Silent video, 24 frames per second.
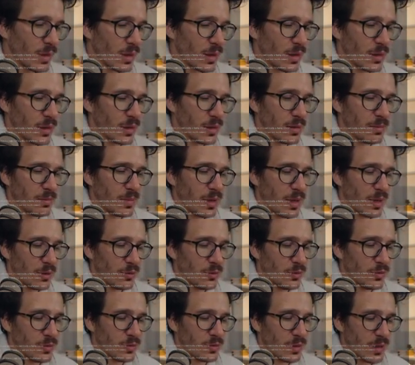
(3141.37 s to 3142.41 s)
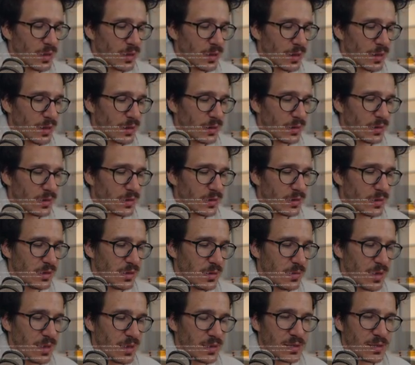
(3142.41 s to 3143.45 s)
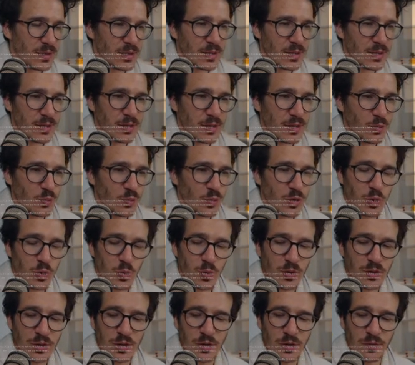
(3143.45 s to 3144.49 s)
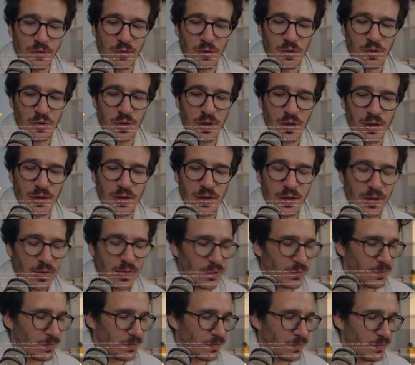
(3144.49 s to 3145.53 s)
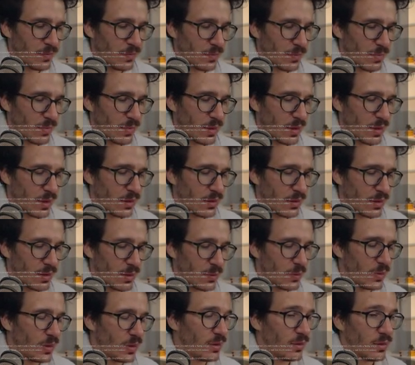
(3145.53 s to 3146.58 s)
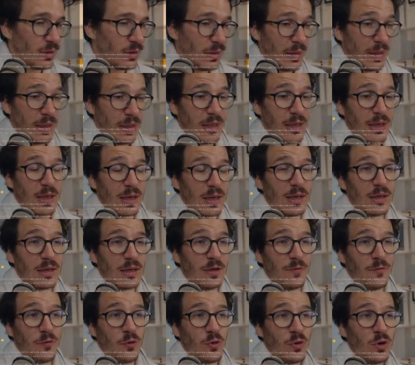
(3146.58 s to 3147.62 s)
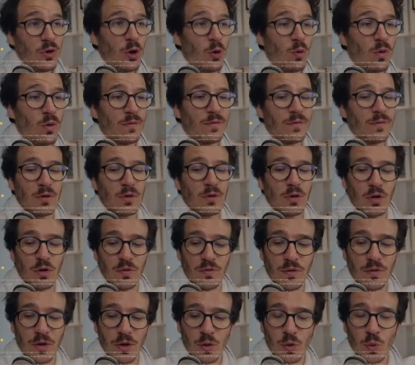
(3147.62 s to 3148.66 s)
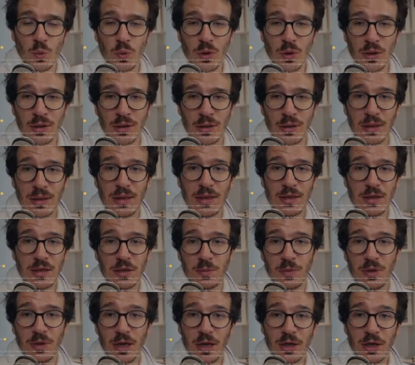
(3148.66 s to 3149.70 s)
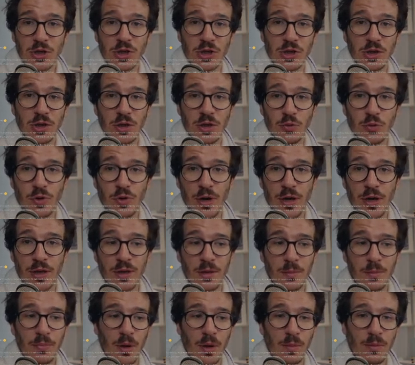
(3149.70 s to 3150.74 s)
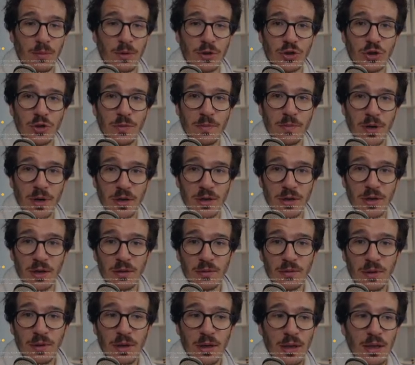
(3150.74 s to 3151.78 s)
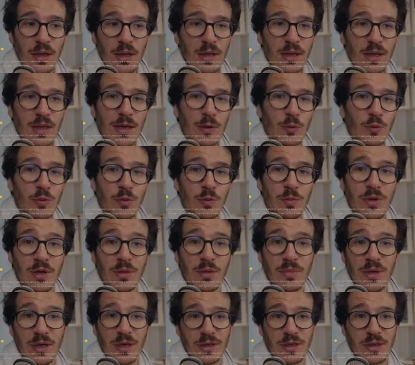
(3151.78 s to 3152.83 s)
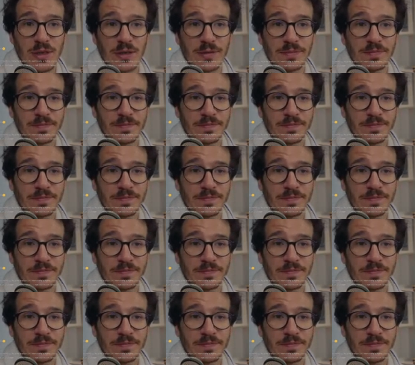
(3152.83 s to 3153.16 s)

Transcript: Um, how do you like headless CMSs and which ones have you tried then? I would love if you know of, of a good one that lets me actually write and publish in Markdown, that would be amazing.